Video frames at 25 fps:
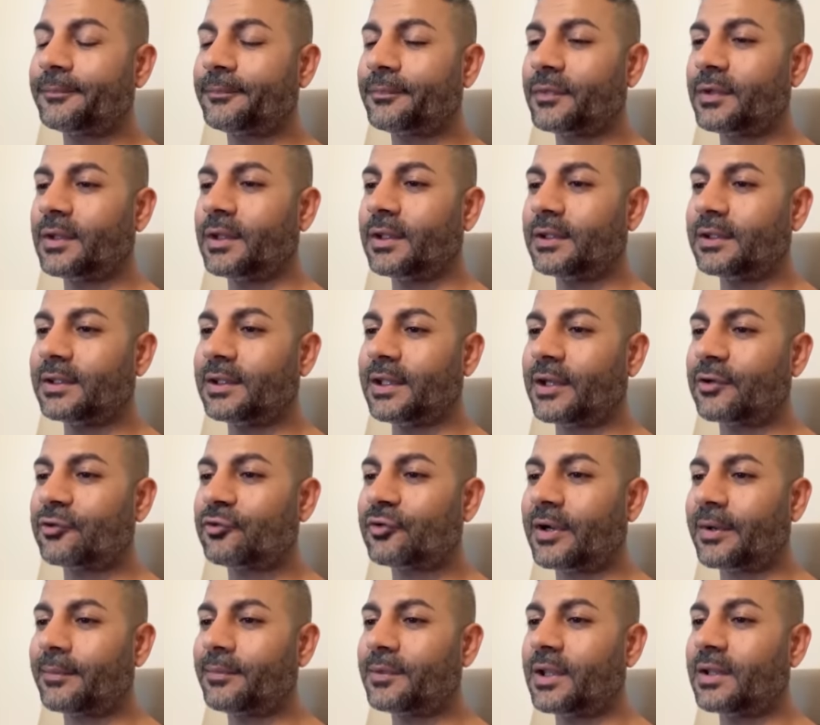it can get
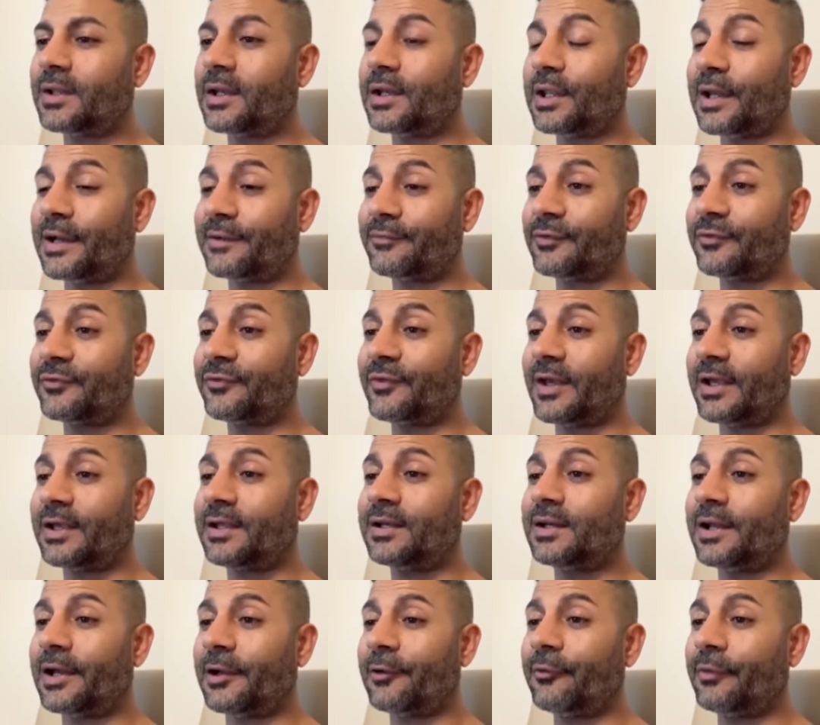trapped there. And then you have a second
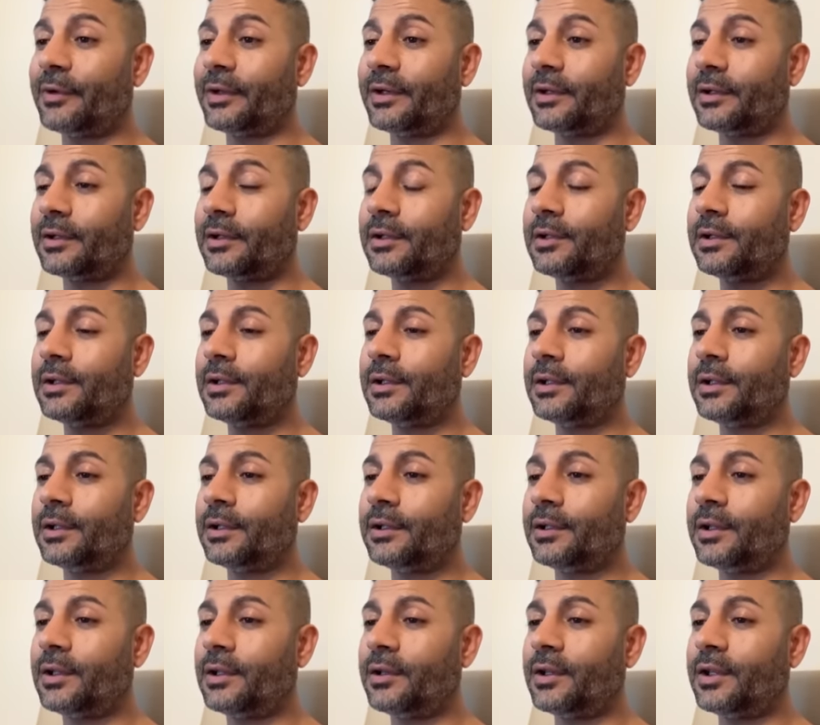narrowing
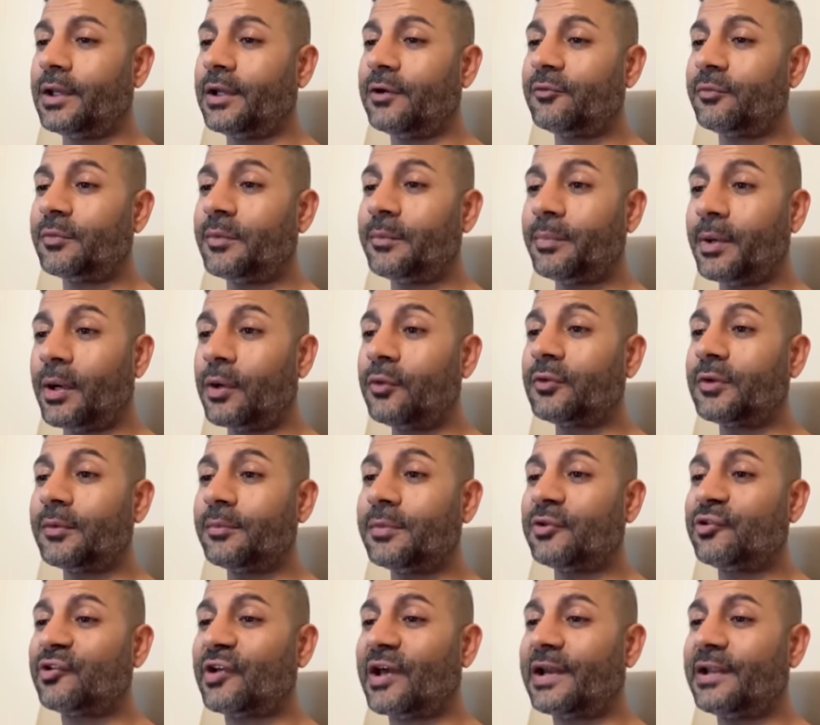near the eardrum, and both can be
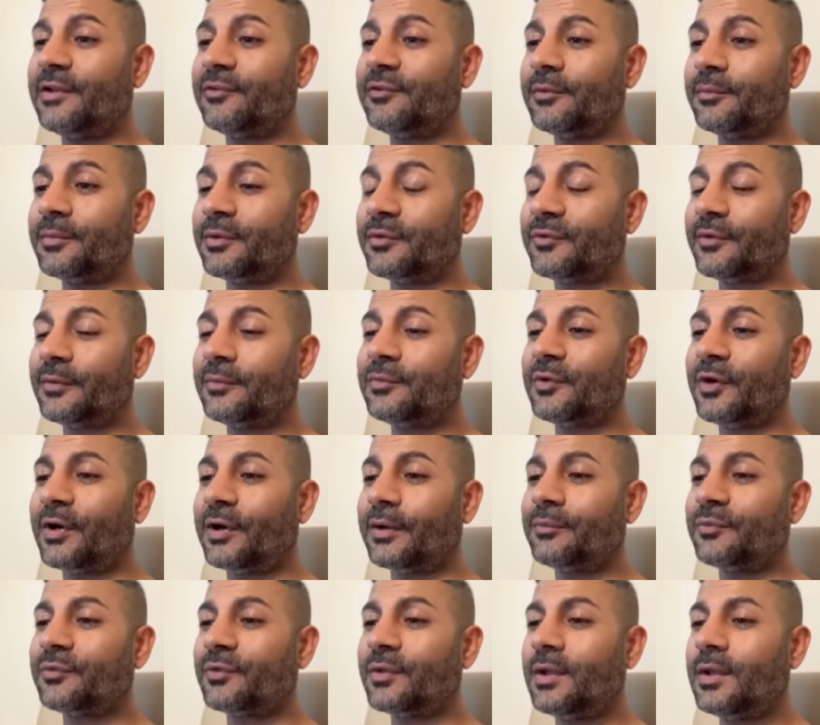challenging, but
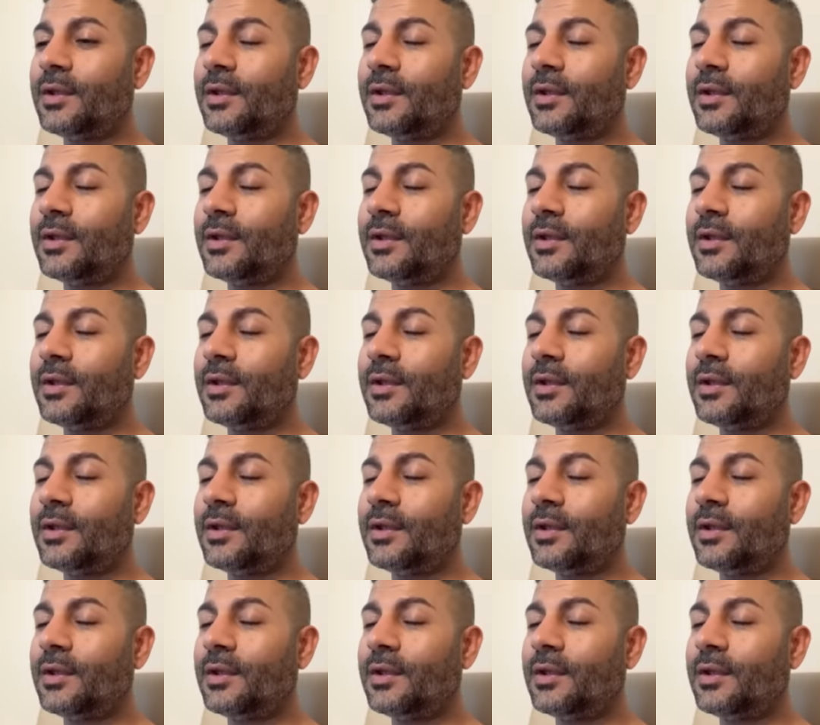sometimes